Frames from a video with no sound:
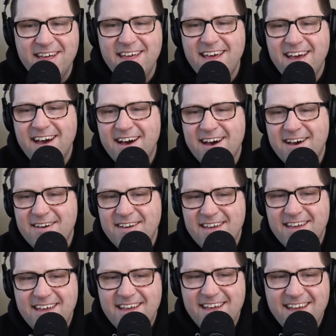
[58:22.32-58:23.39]
It's a good
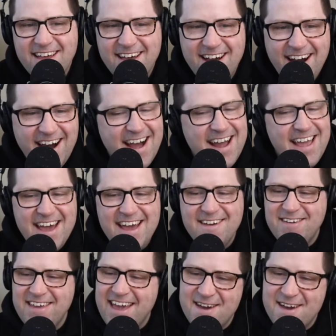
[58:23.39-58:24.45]
mandate. It's
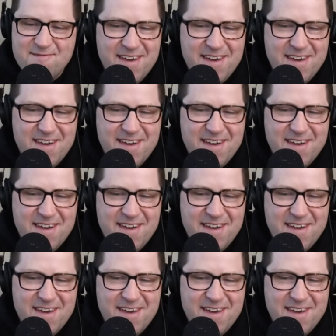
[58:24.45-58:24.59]
Friday